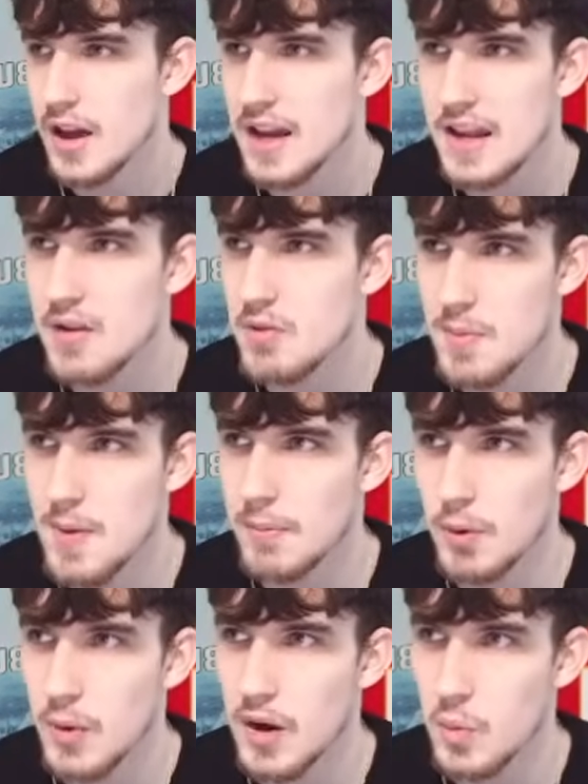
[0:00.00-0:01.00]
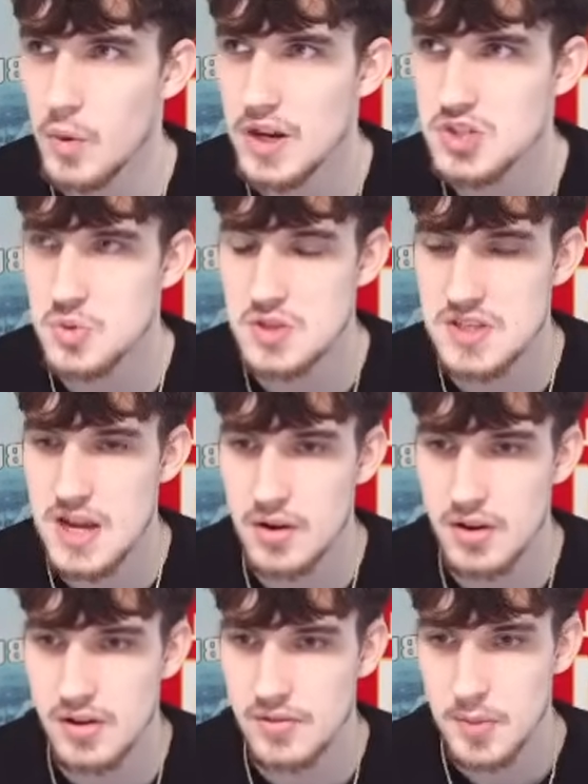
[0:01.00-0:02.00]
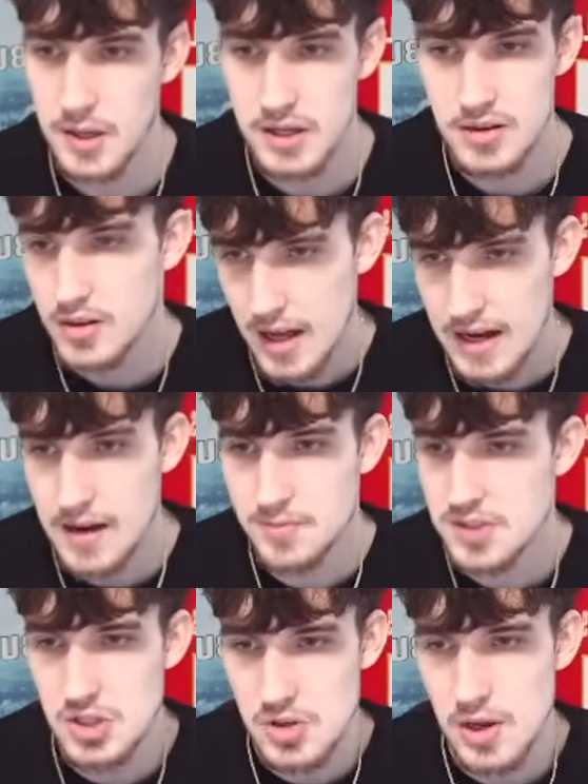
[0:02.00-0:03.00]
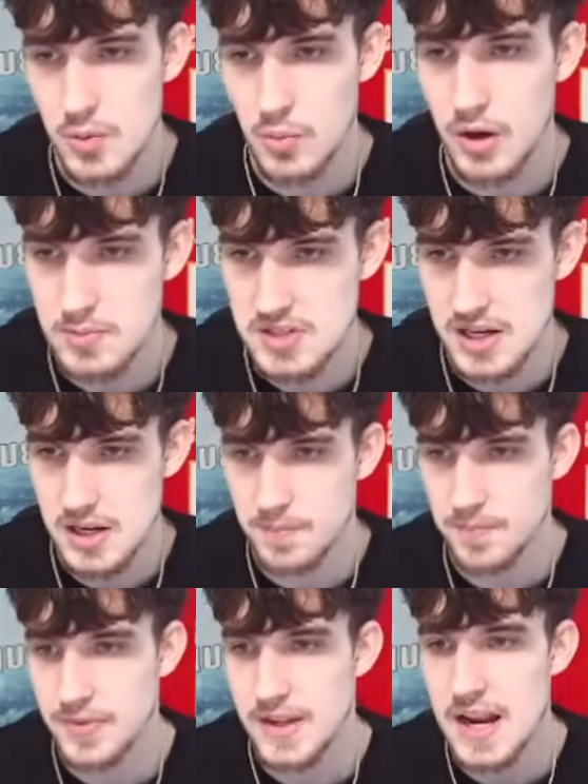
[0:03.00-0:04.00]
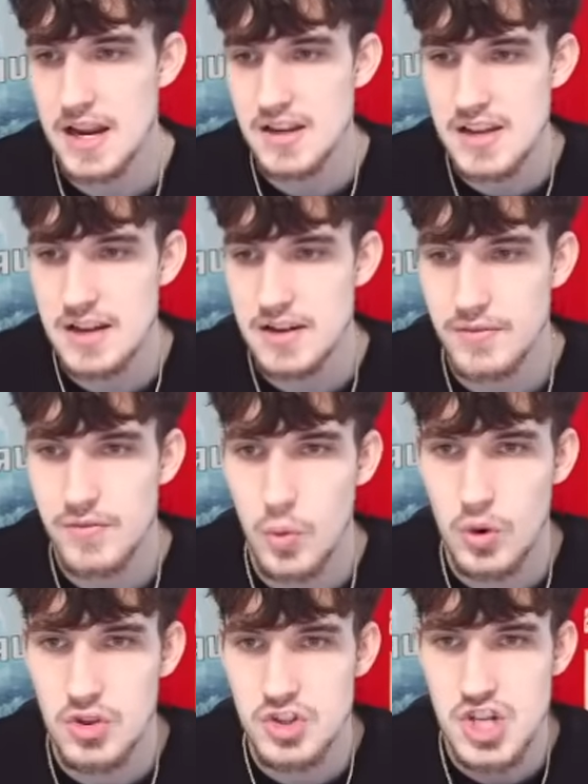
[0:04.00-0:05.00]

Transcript: I can't remember where Wicks was out of, but you get what I'm saying. 88 for